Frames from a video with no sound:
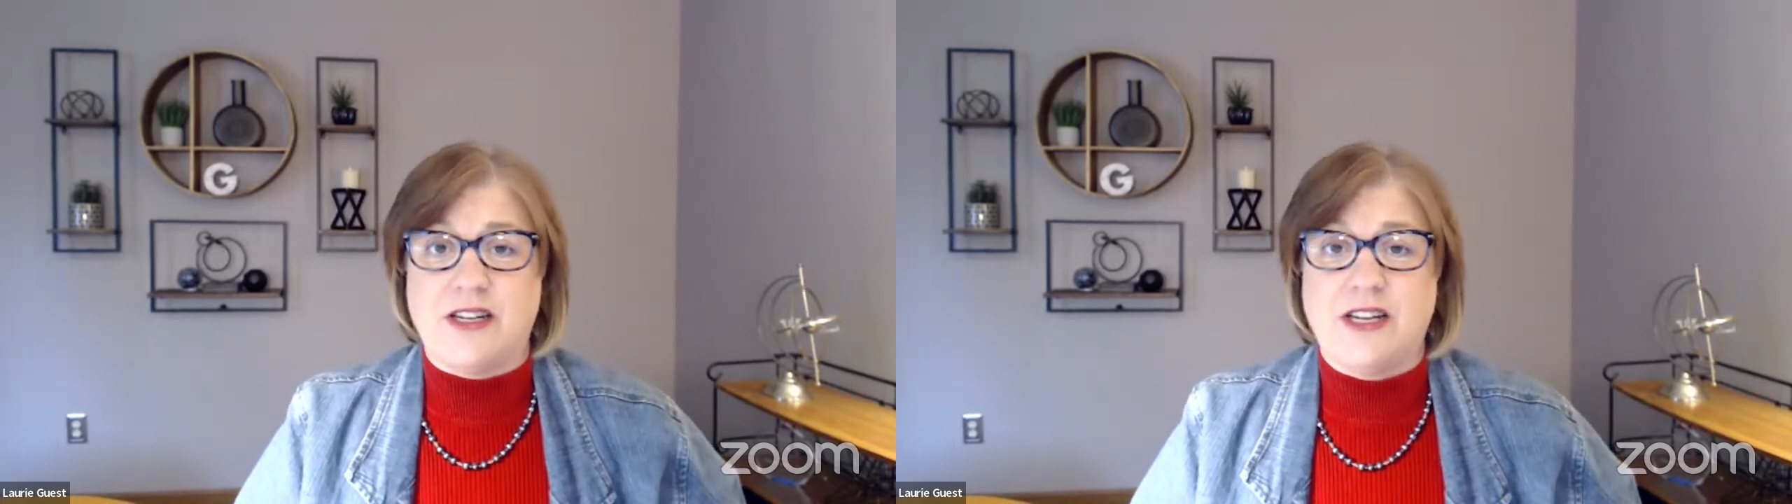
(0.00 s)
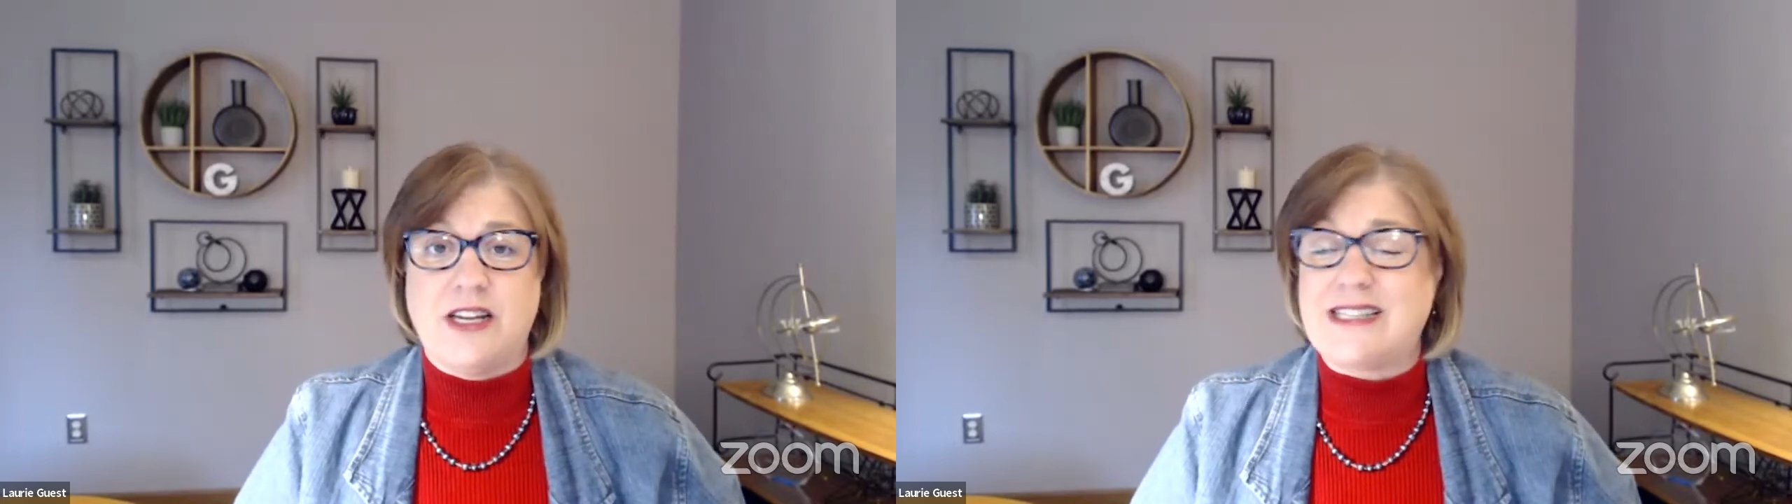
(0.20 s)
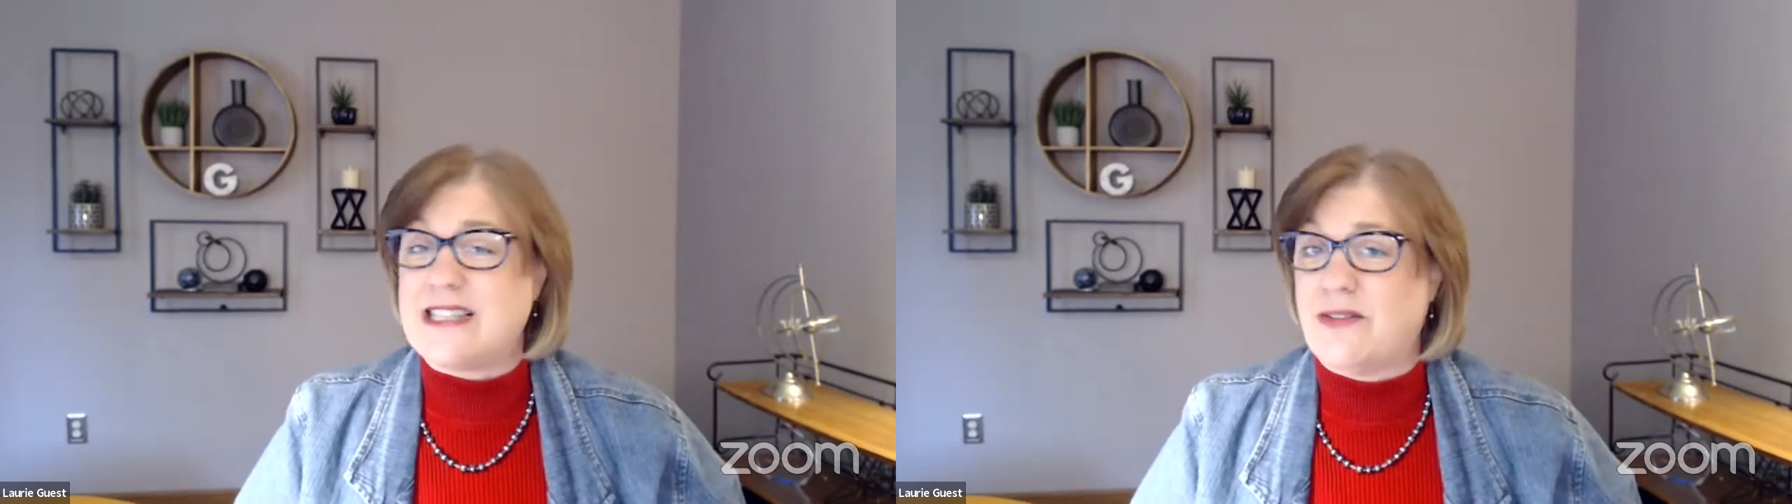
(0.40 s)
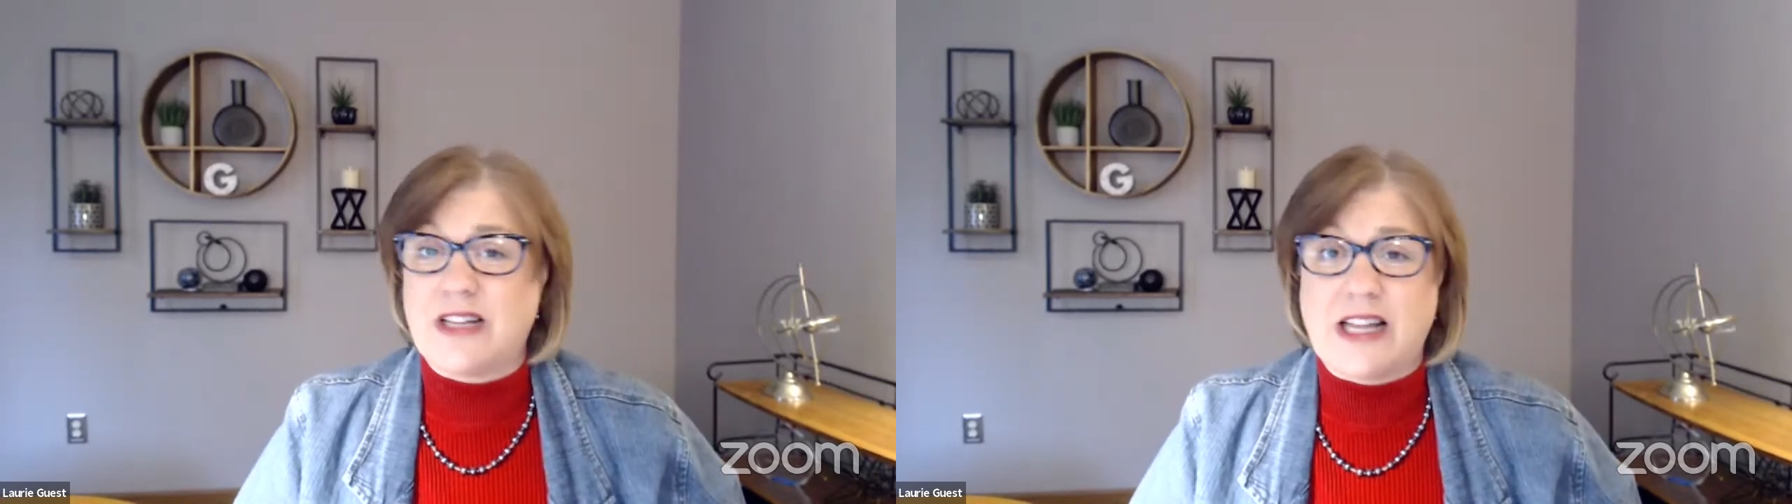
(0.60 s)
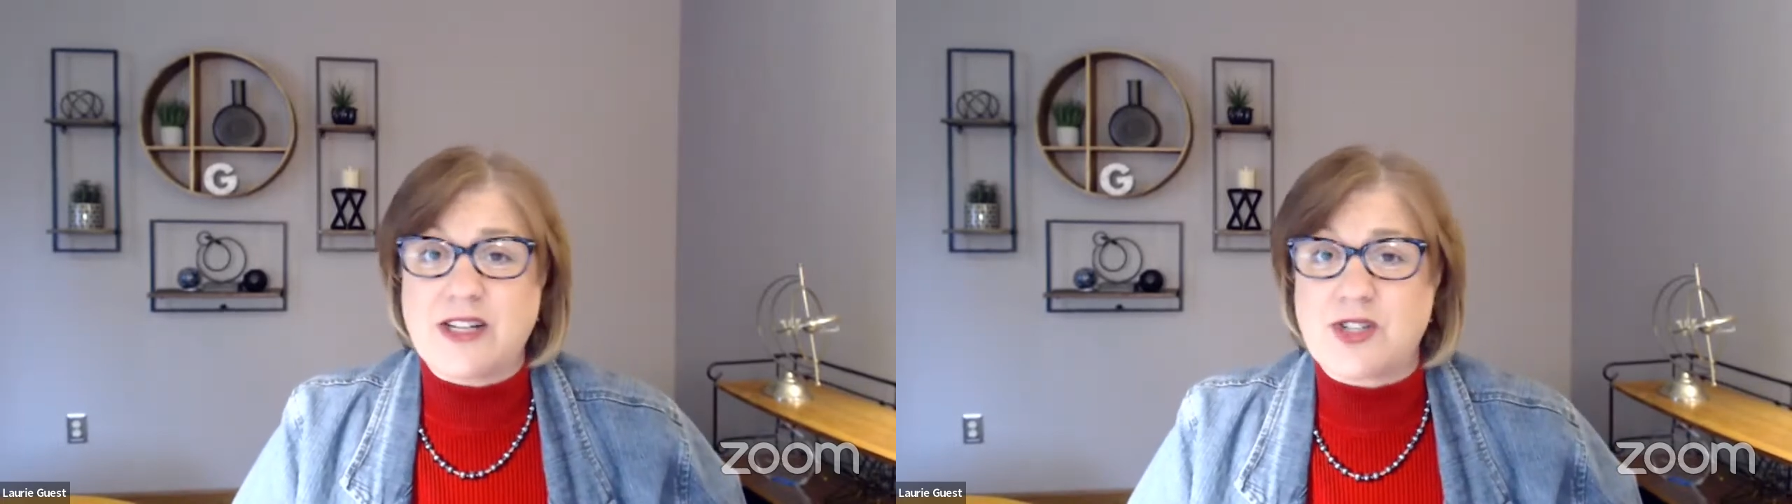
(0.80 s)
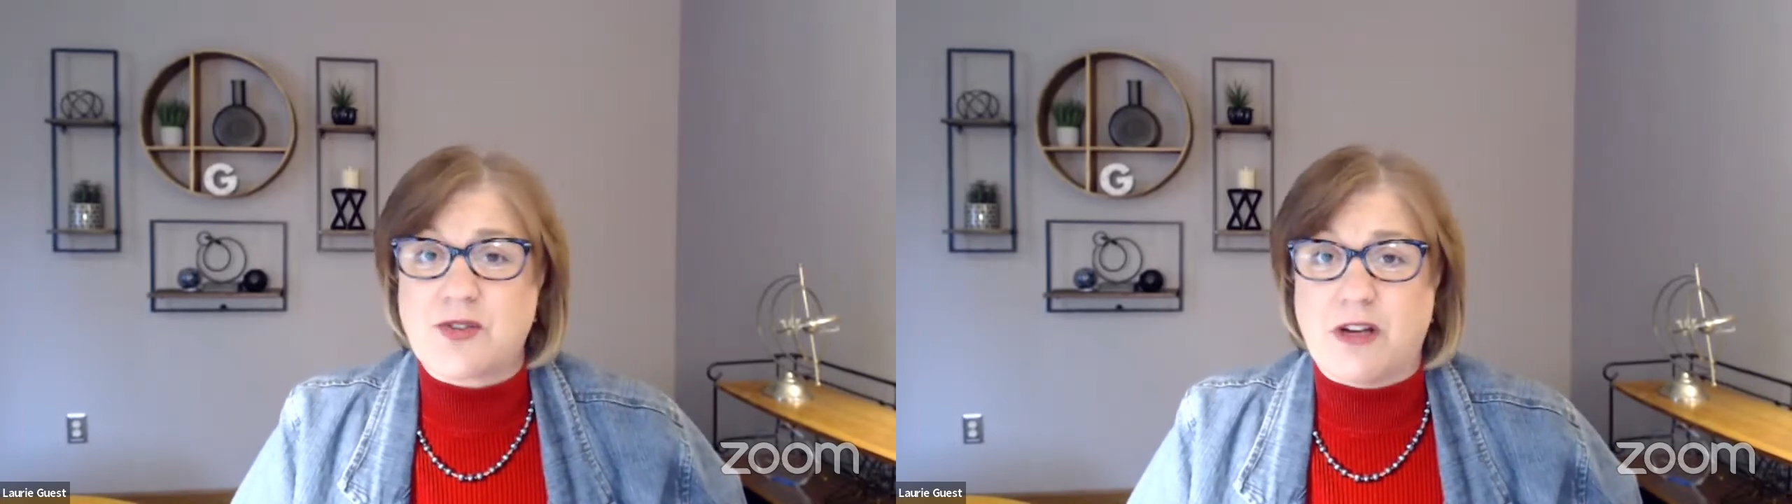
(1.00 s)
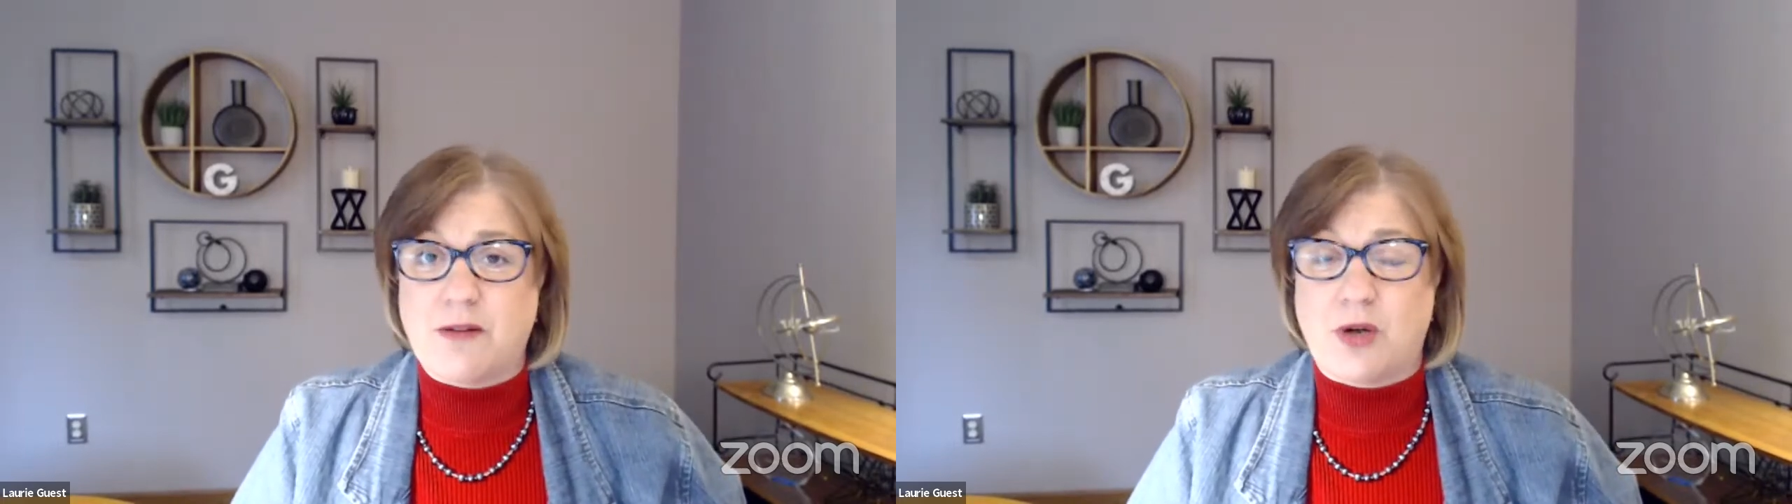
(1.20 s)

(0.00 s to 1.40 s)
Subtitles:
It sounded like a script,